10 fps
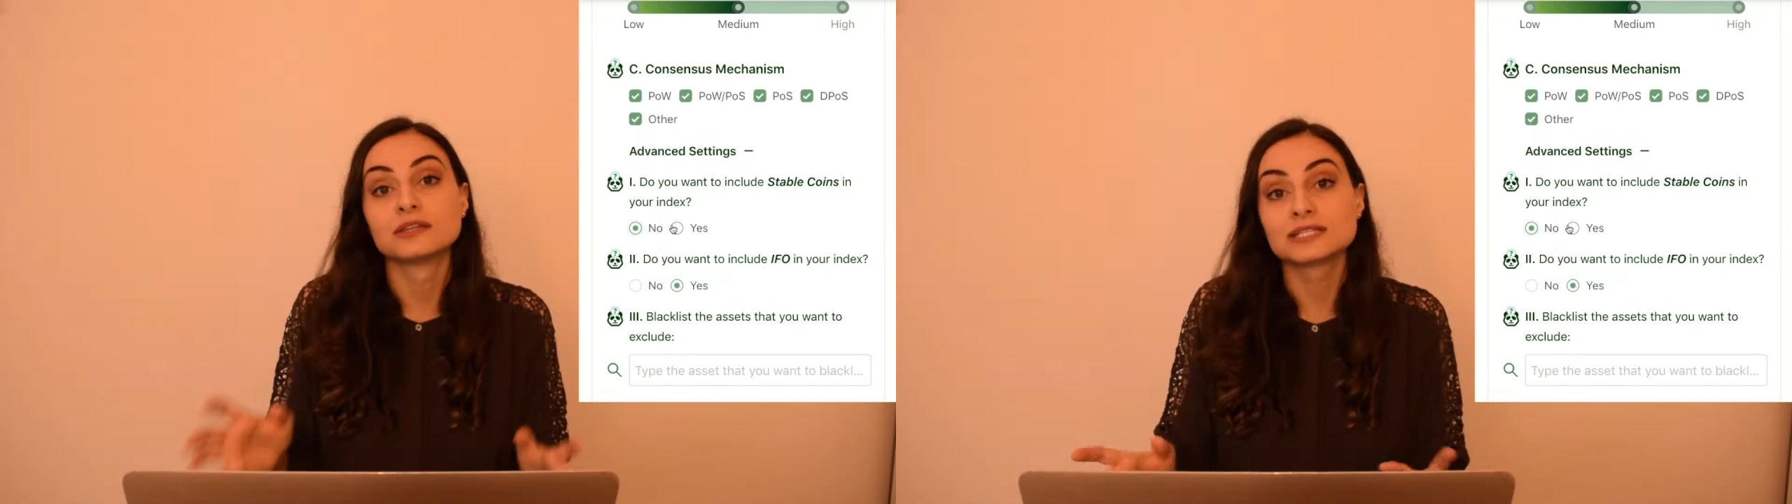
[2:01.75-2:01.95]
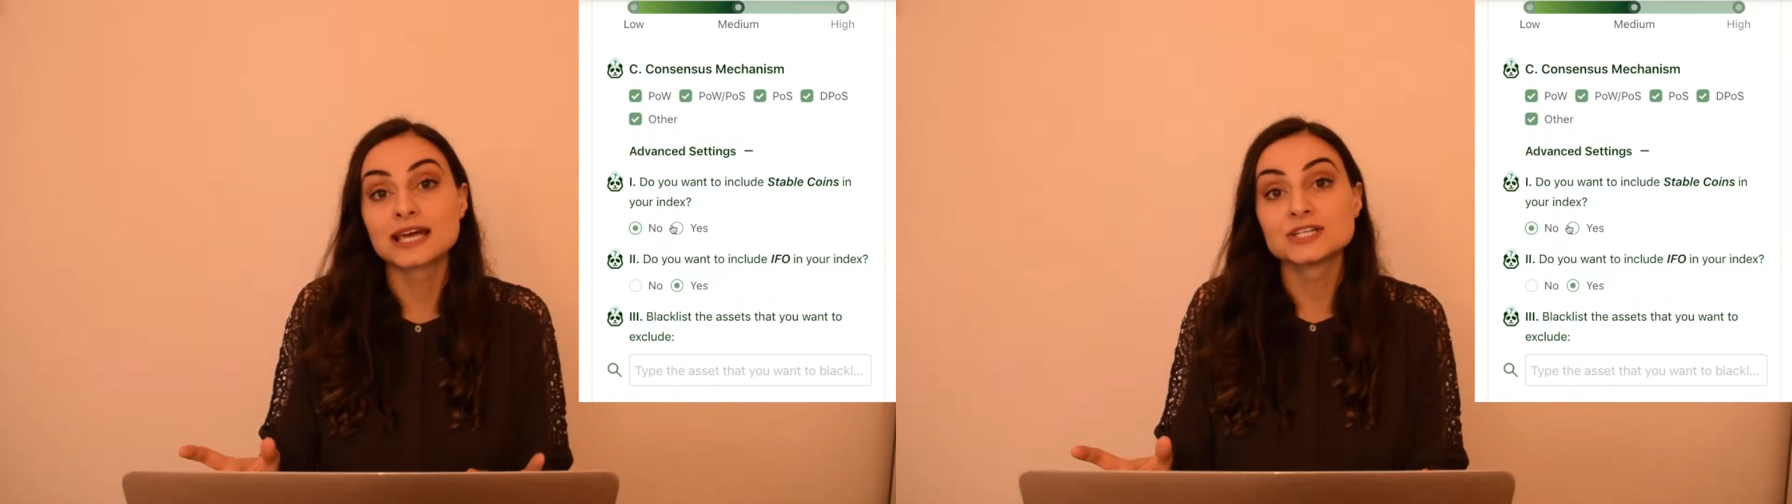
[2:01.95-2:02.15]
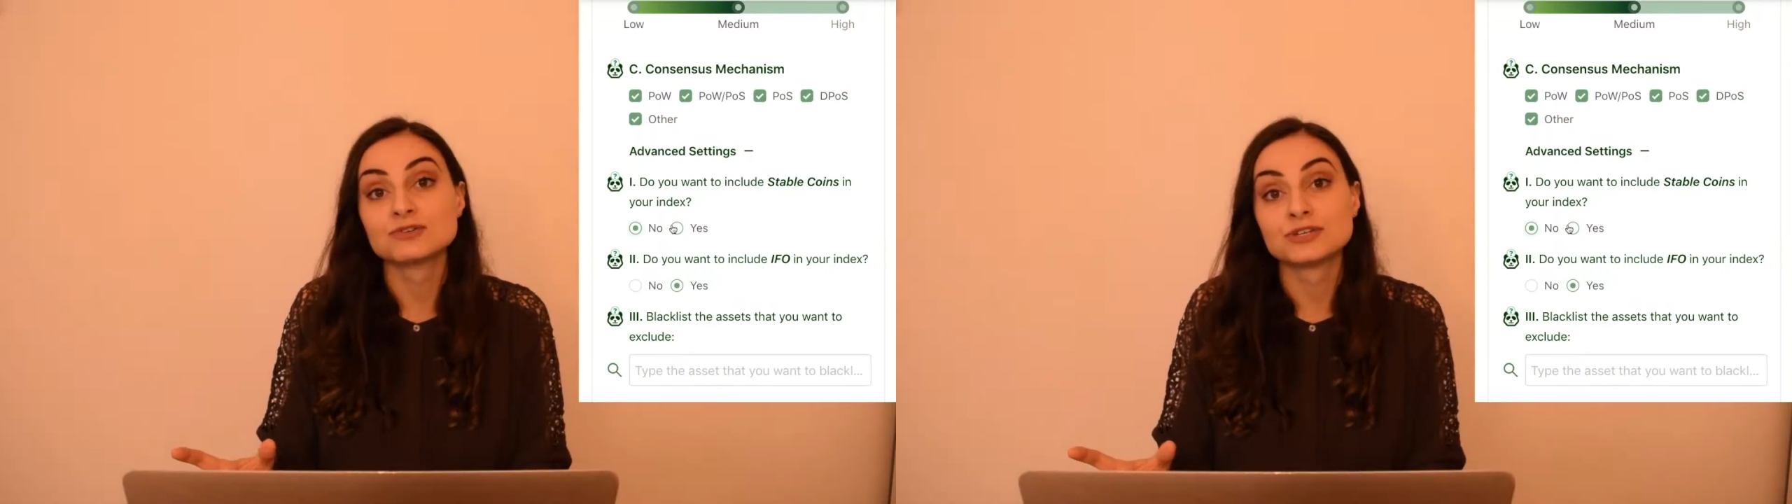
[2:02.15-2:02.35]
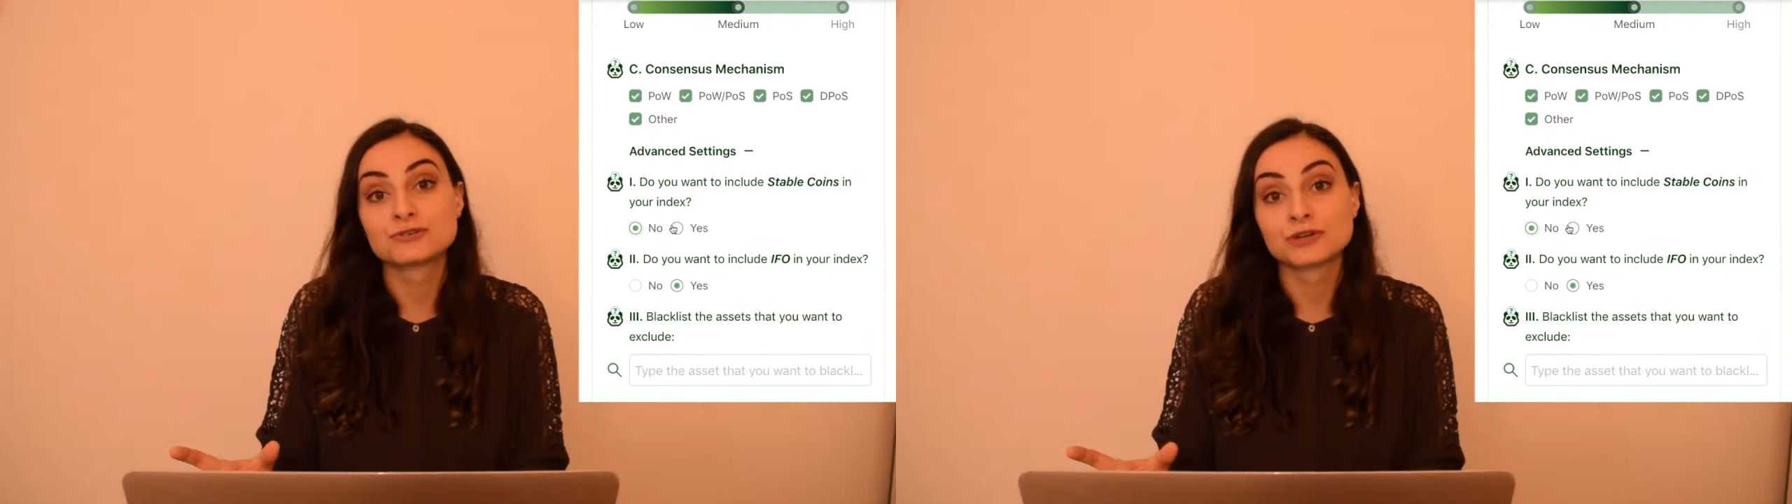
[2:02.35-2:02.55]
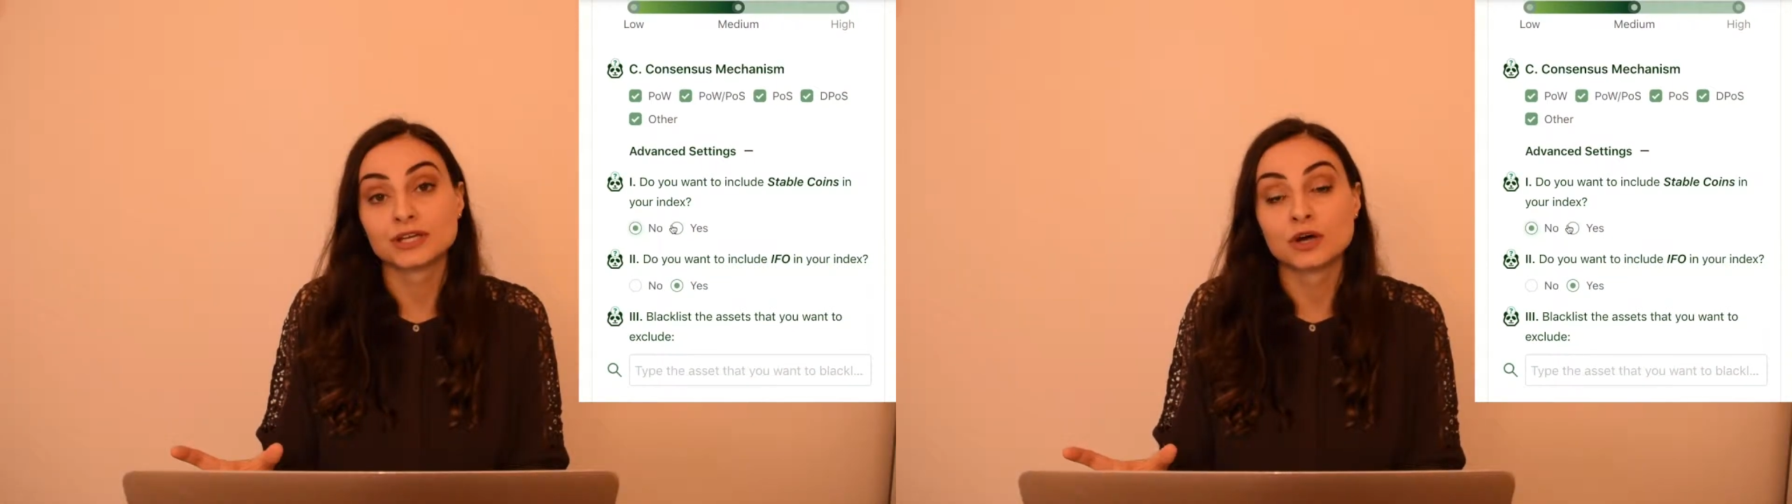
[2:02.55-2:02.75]
this case, you need to
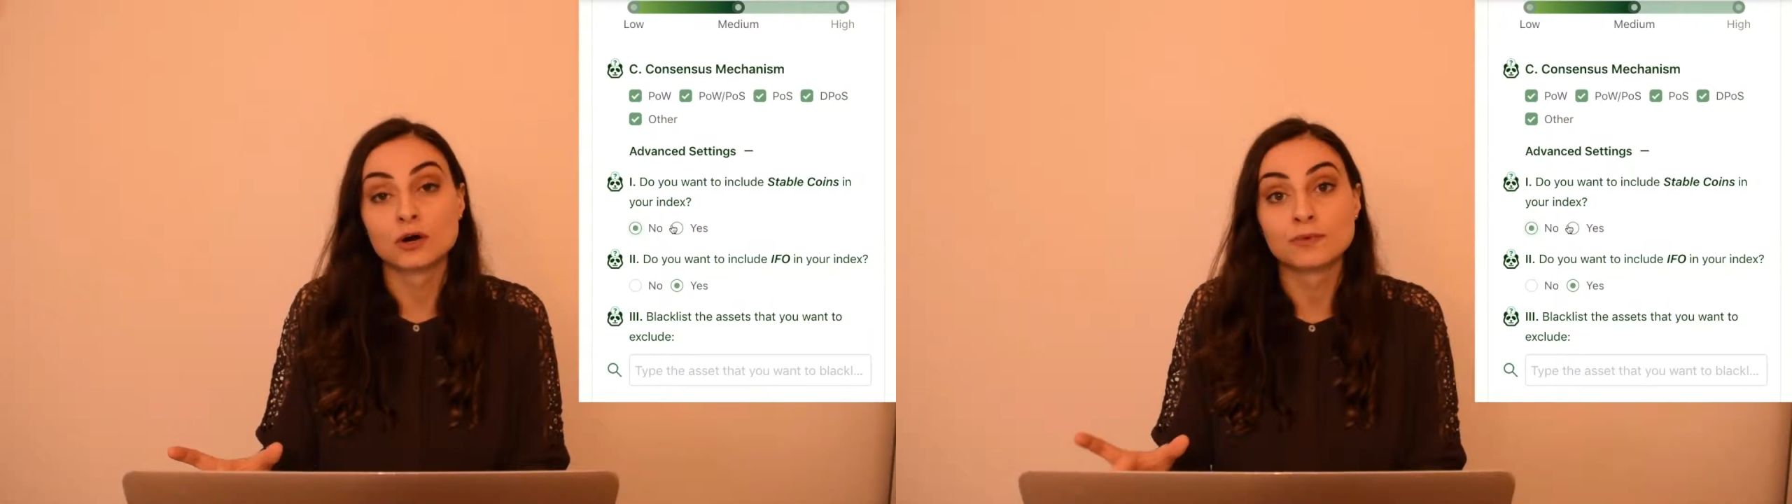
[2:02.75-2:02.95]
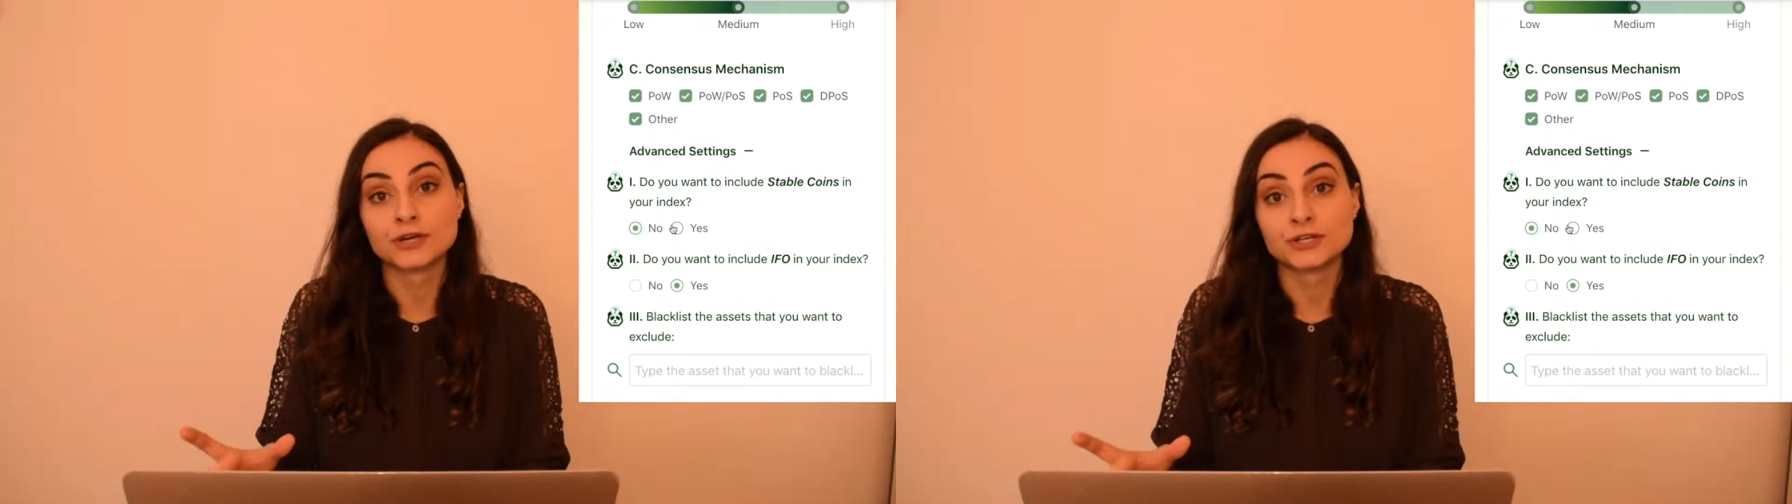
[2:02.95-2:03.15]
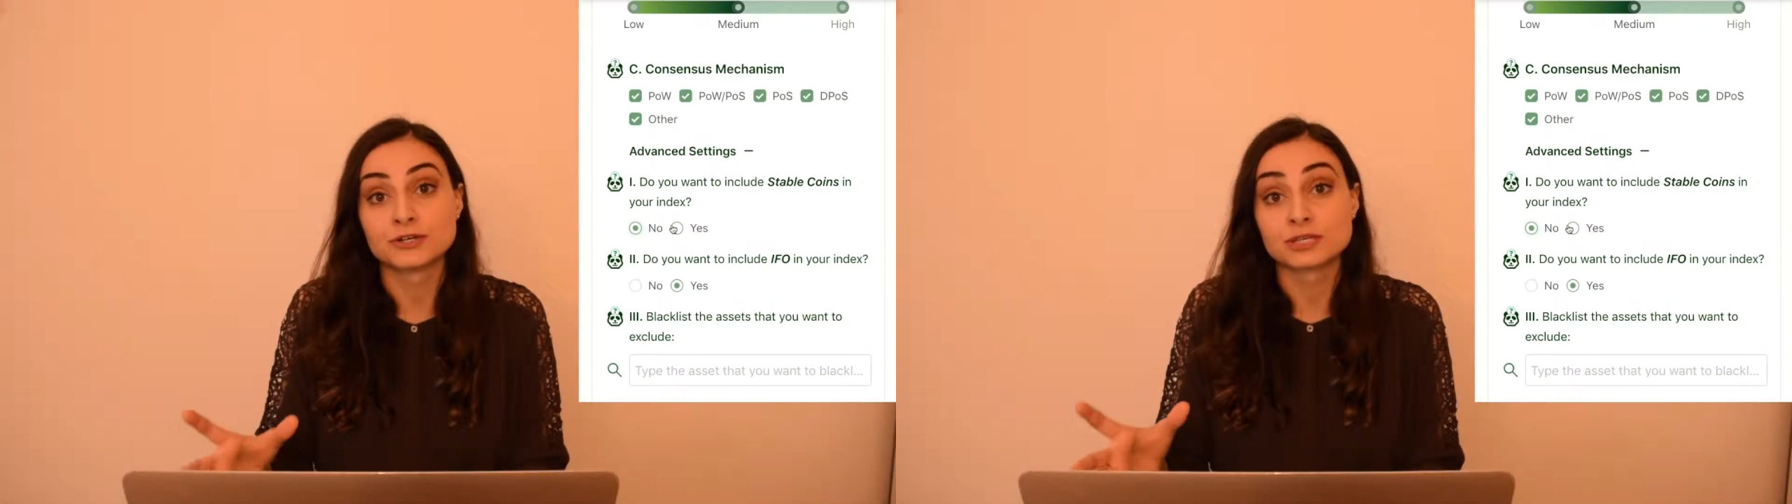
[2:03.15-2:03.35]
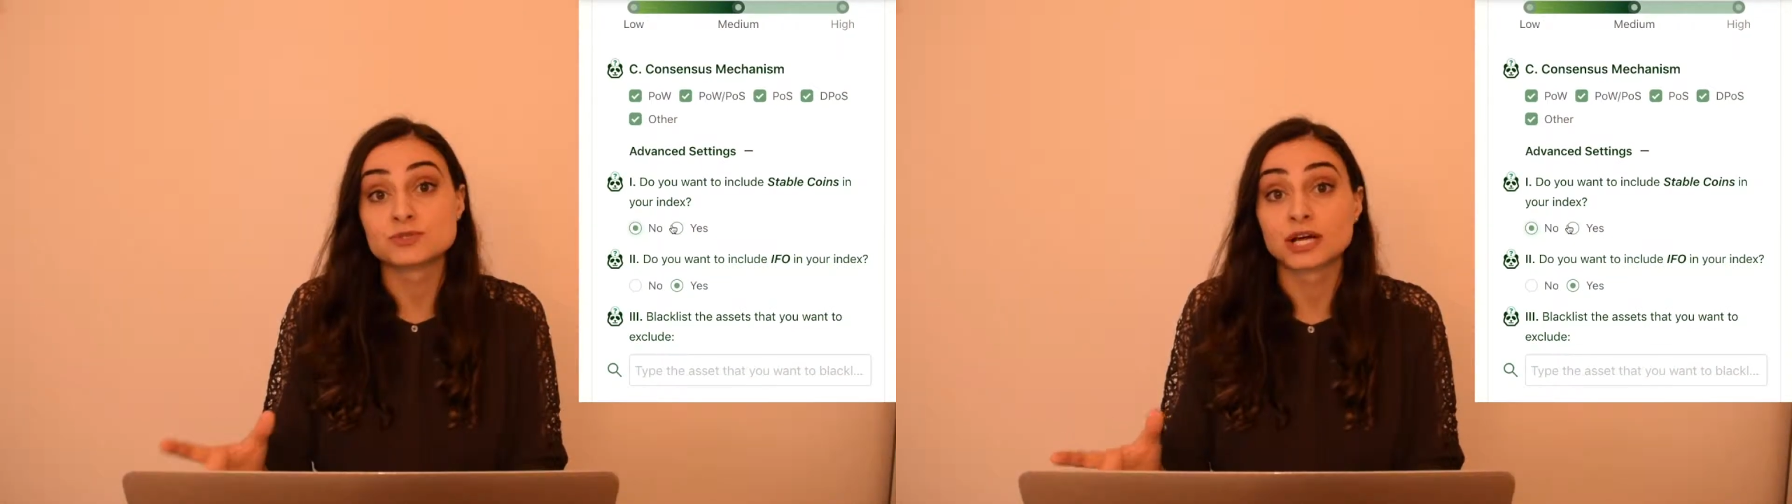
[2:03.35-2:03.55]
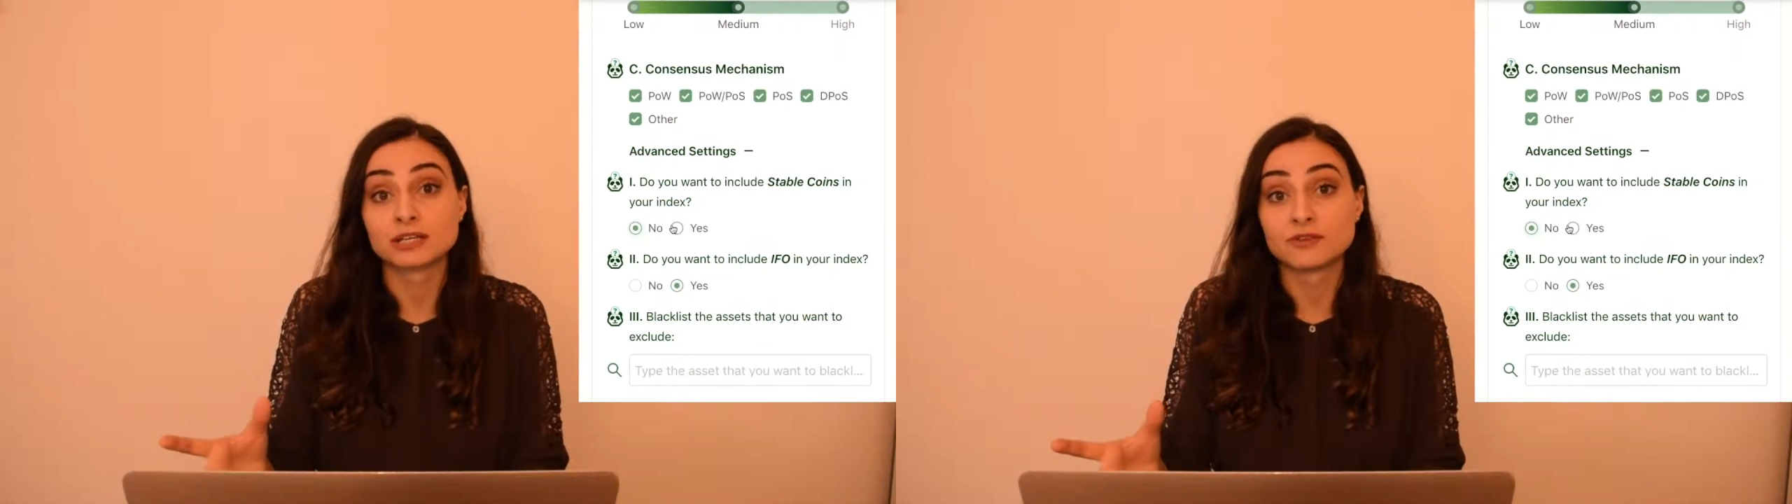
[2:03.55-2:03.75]
really incorporate your
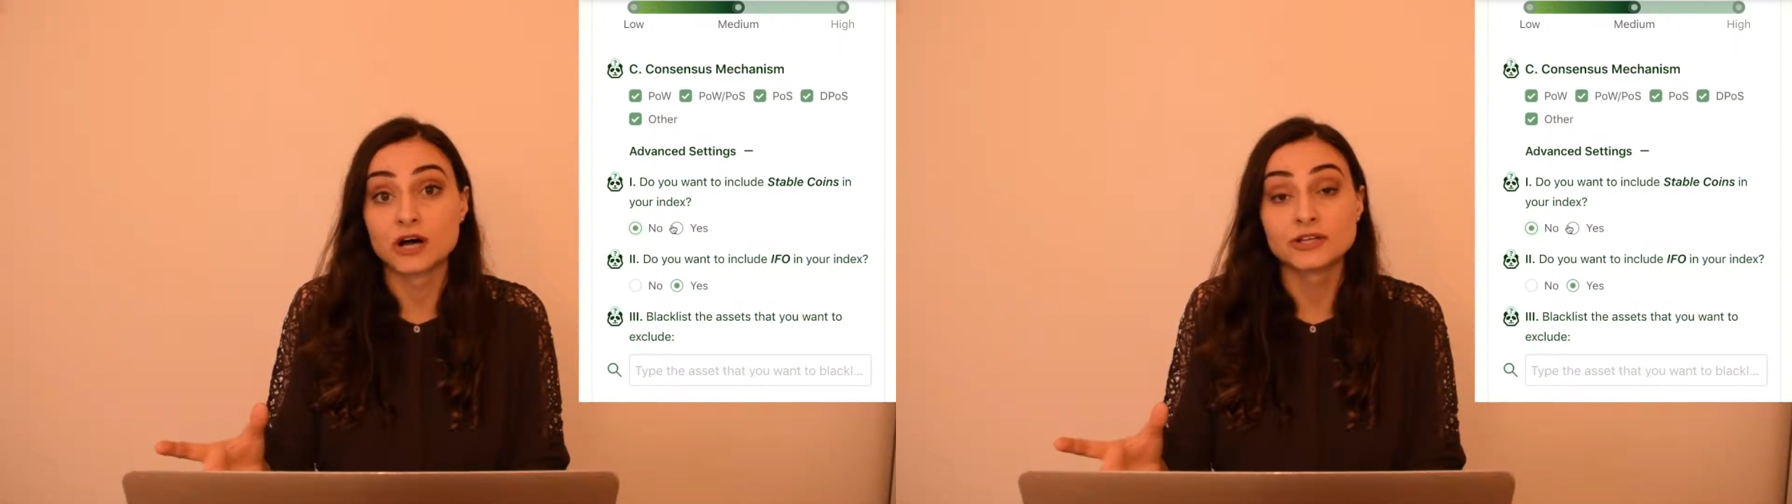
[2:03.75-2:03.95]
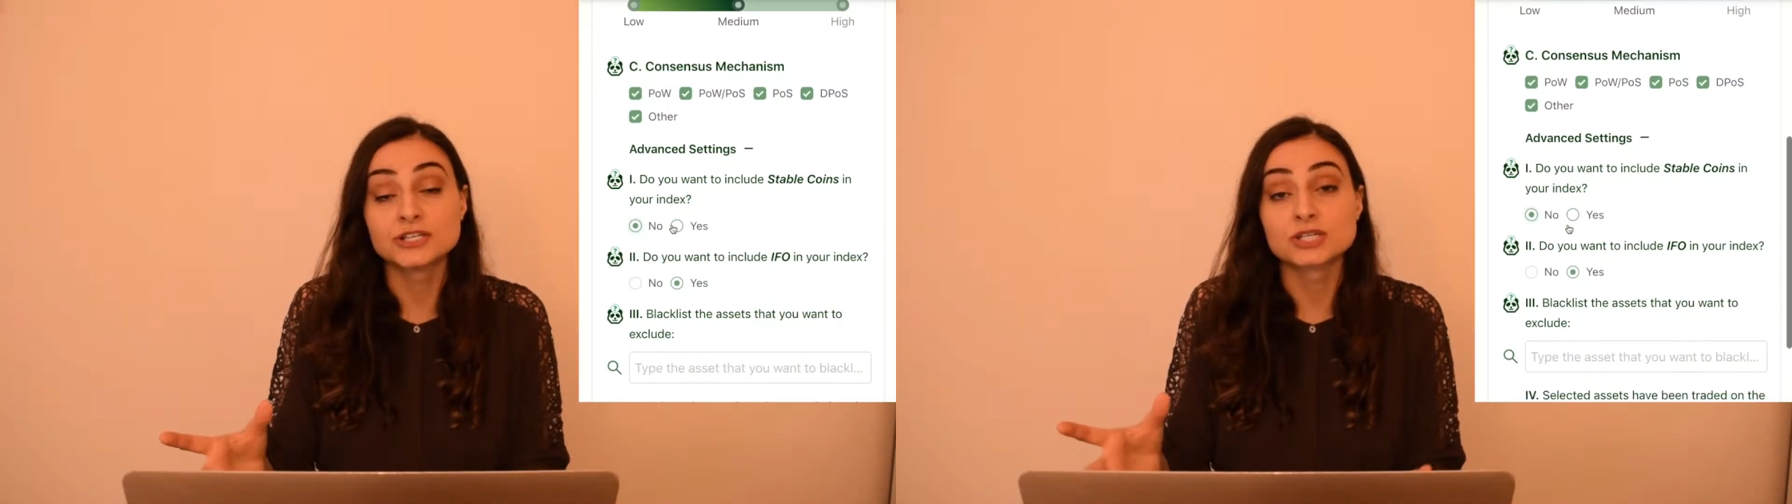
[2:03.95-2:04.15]
subjective knowledge.